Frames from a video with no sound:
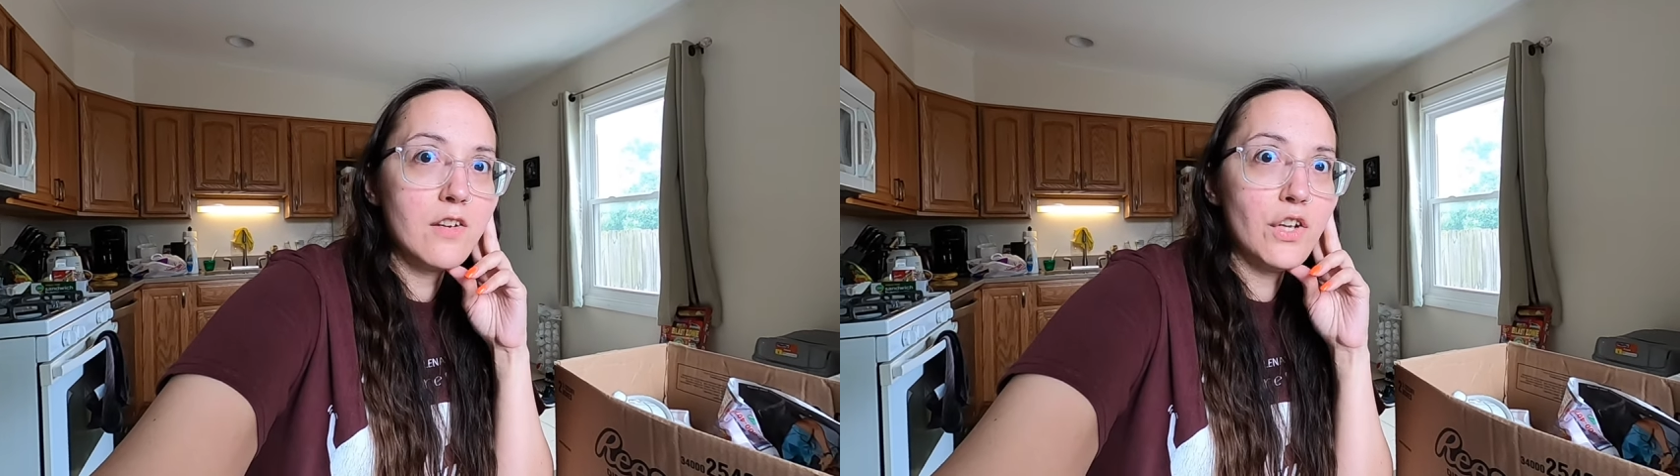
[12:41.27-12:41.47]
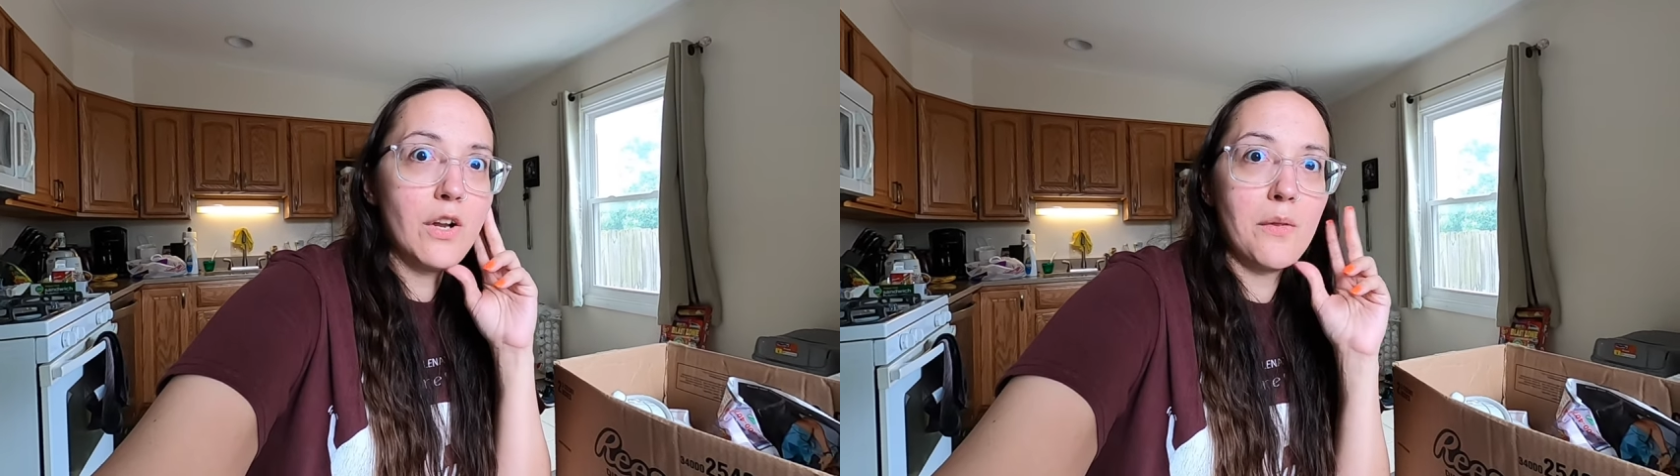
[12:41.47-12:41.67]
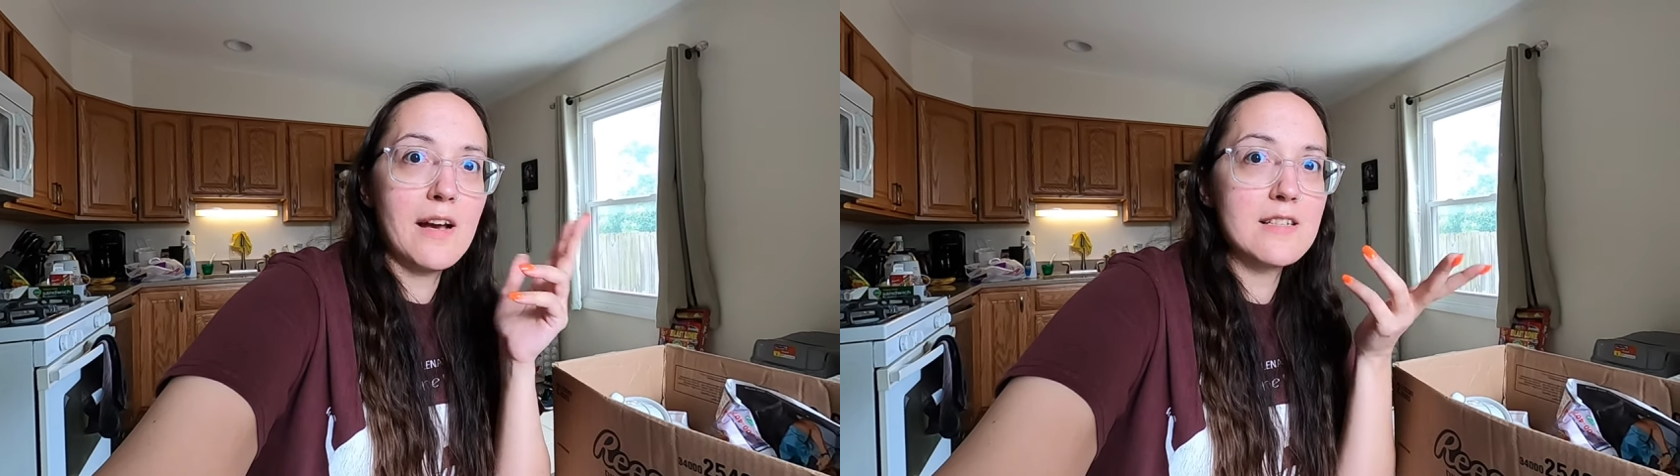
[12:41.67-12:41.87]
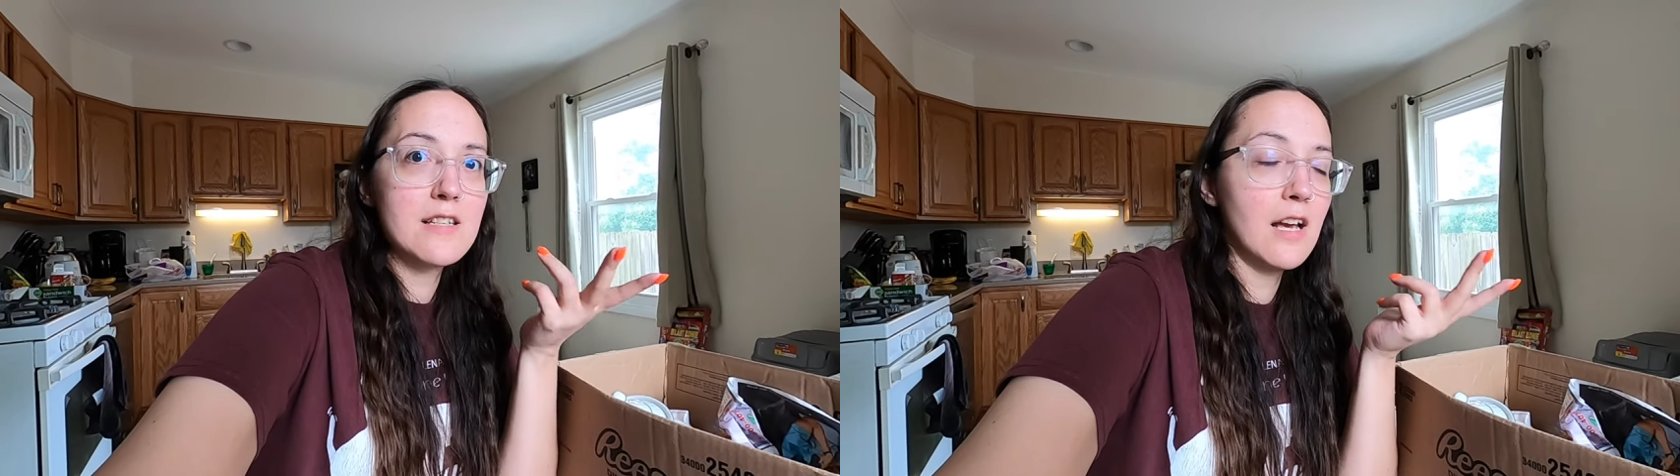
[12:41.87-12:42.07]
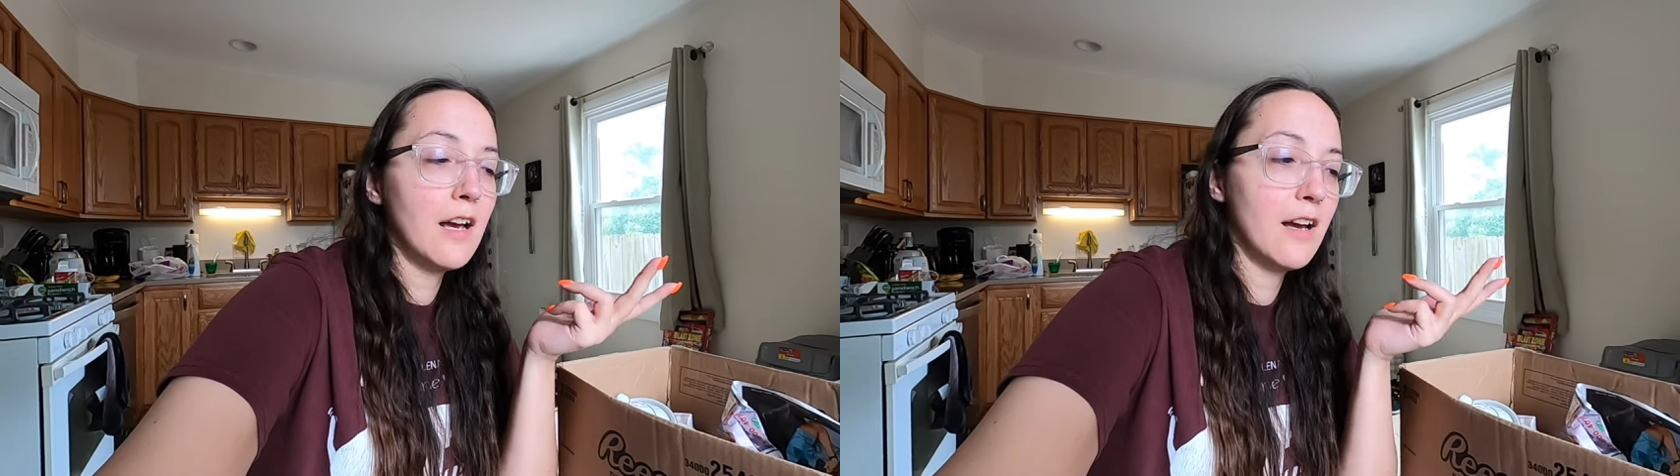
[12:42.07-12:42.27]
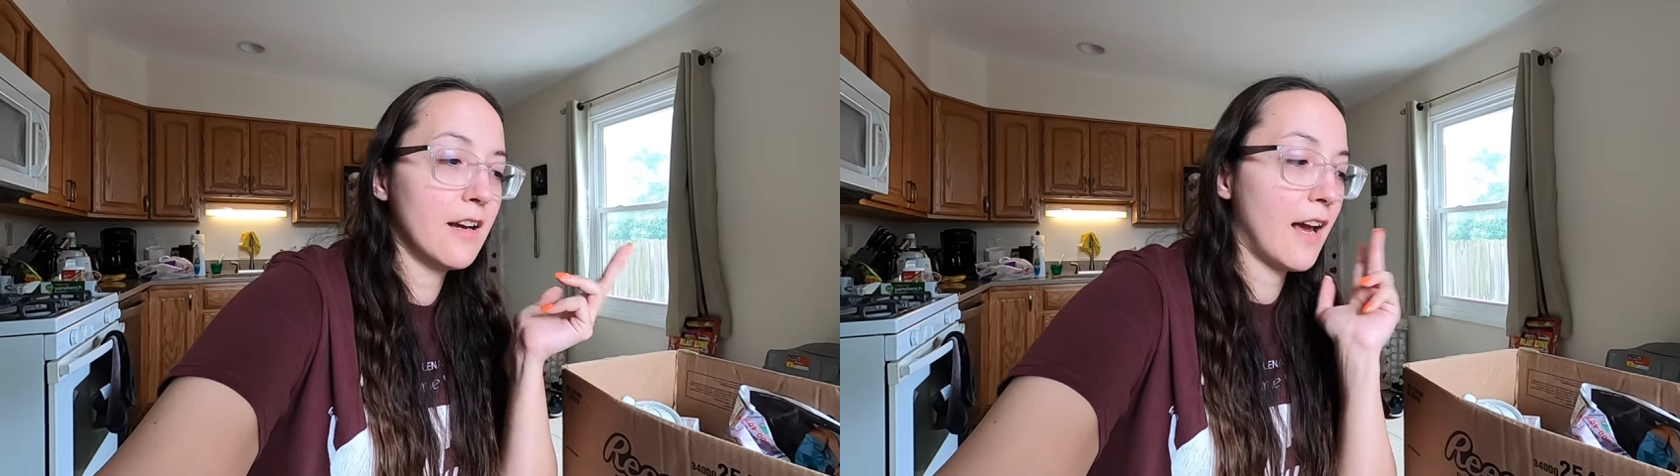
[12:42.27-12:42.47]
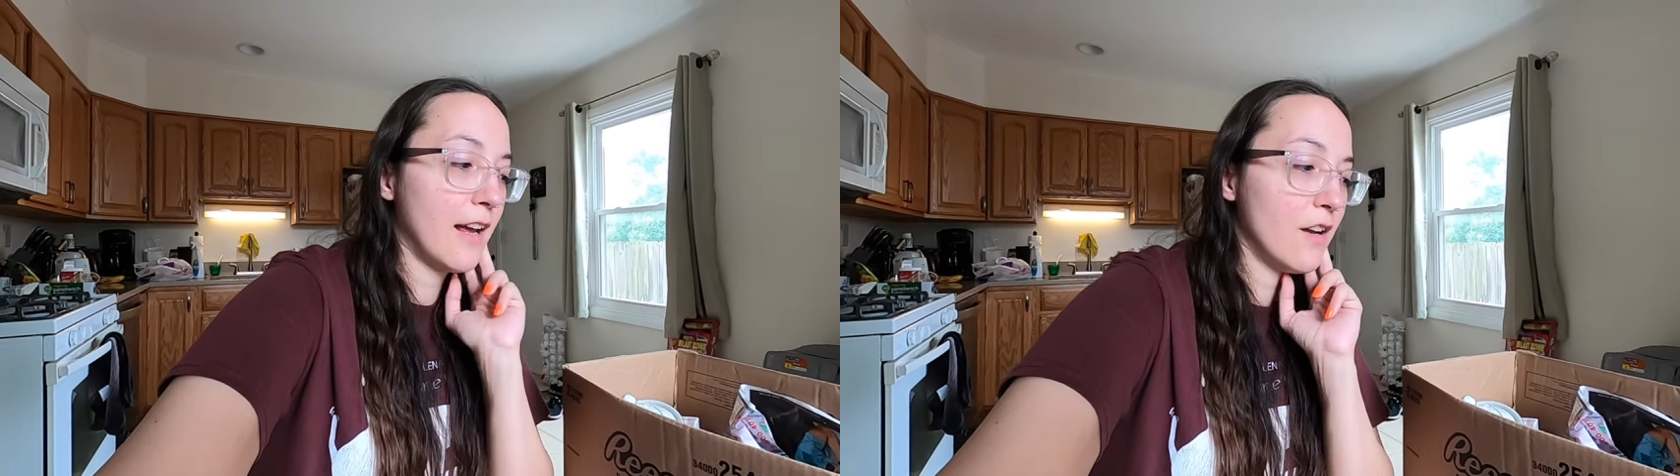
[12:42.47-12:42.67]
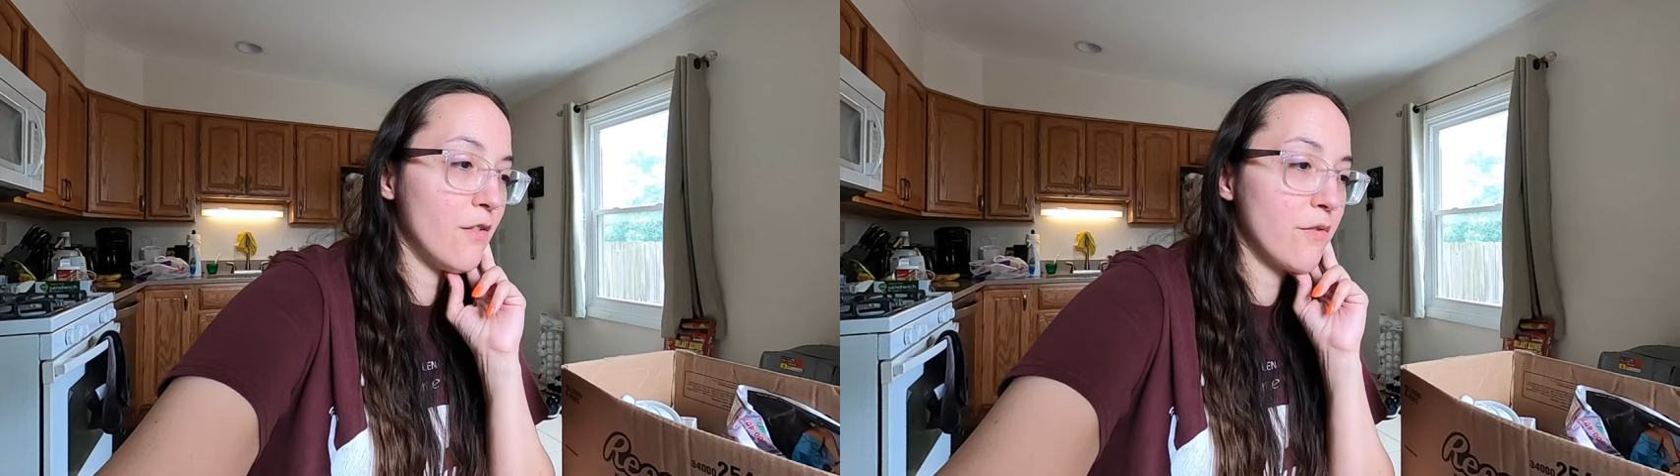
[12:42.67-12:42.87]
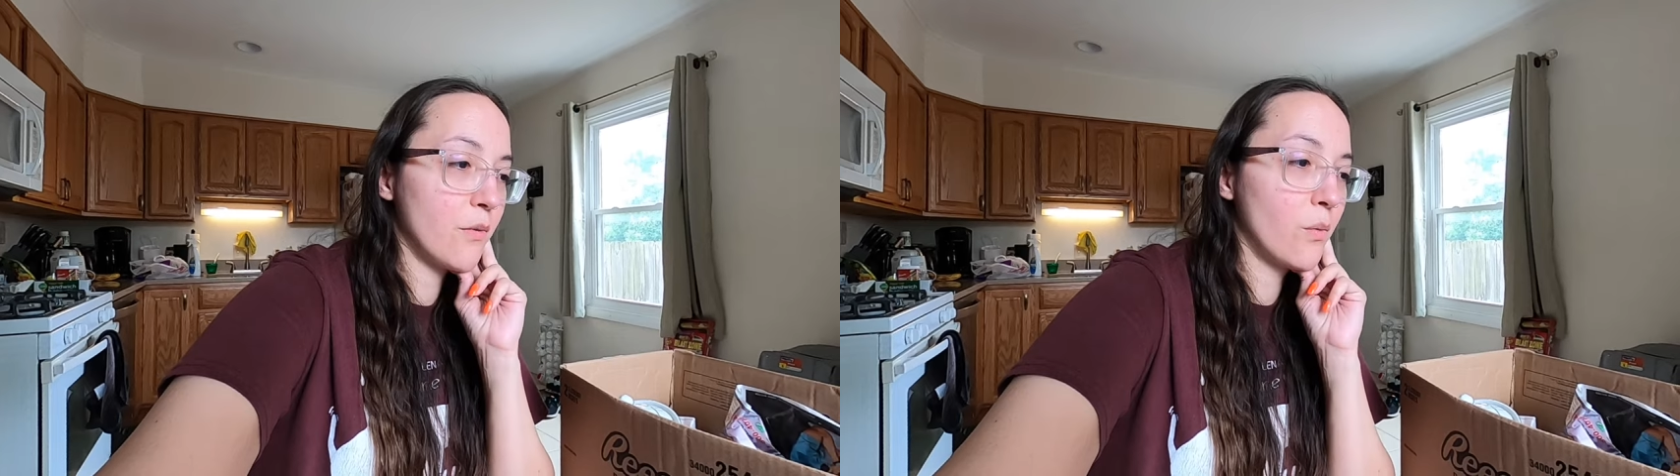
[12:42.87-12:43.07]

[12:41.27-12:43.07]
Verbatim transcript: You know, that's kind of